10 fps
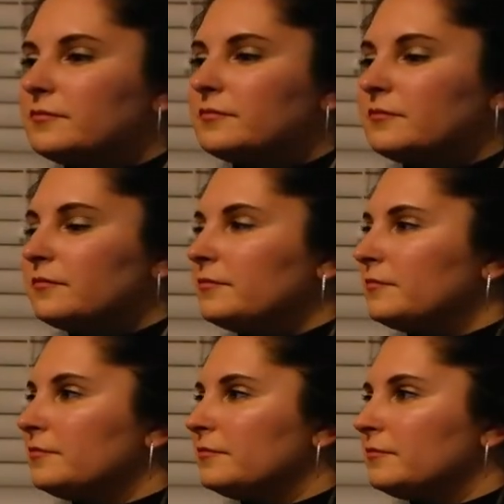
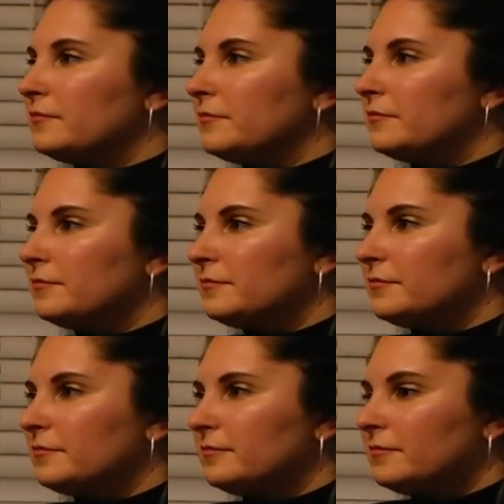
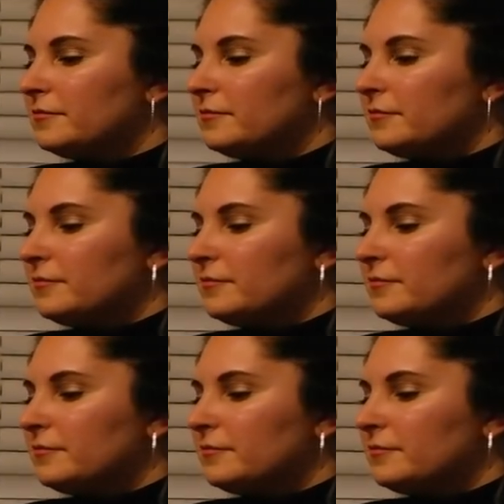This person isn't speaking.